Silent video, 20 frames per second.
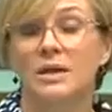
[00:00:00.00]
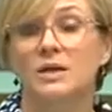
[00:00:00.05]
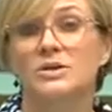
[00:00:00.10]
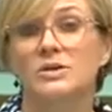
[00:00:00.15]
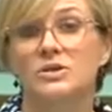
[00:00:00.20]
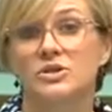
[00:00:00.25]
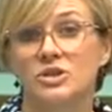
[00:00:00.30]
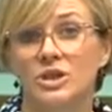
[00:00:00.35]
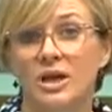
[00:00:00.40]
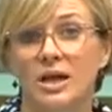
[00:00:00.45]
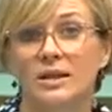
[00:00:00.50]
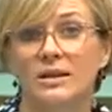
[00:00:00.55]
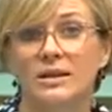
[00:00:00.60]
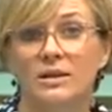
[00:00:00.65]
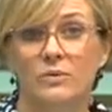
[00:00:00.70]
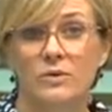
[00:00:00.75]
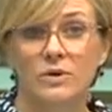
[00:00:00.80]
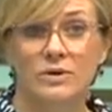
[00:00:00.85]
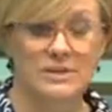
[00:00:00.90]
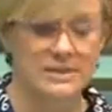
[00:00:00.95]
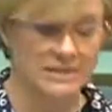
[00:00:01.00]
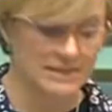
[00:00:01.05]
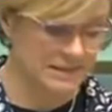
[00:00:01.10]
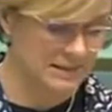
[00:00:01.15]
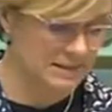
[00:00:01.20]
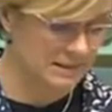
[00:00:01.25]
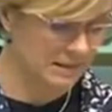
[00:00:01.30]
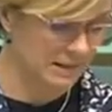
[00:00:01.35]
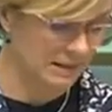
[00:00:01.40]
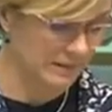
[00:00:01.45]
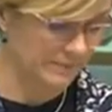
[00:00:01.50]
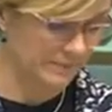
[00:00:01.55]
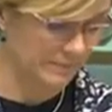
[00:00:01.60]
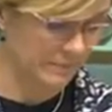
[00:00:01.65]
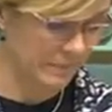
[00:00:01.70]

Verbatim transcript: to chart their own destiny,